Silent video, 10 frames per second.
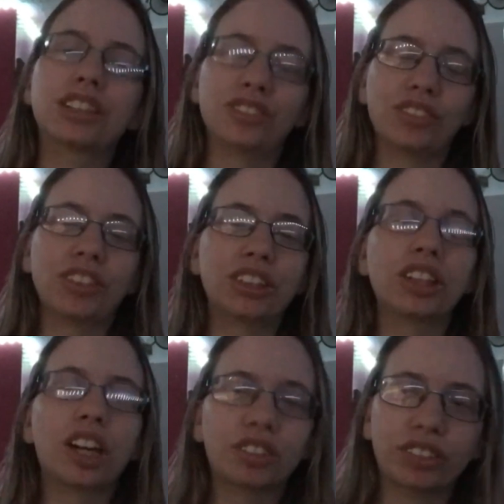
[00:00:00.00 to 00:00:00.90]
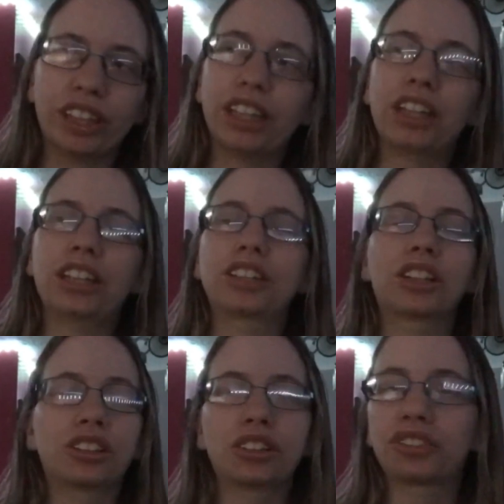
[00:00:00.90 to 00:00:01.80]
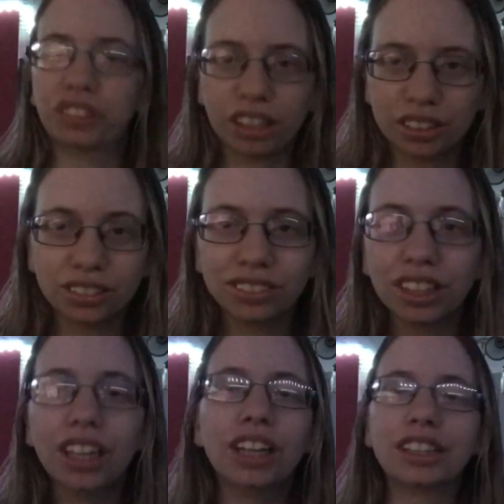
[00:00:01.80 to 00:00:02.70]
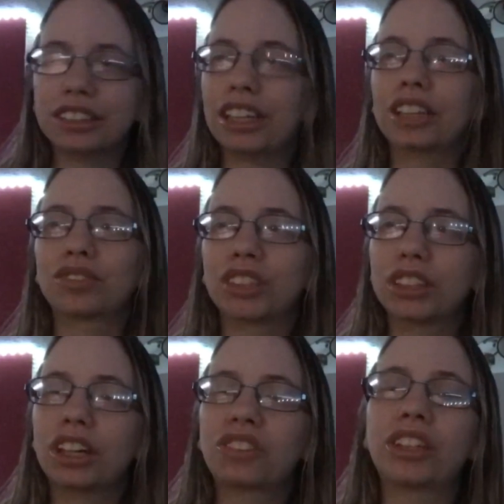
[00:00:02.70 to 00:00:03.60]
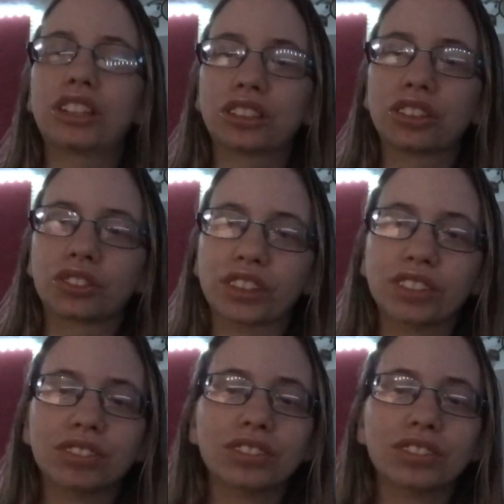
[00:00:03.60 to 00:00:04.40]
Miss Girlfriend is late. Yes, Miss Girlfriend is lovely.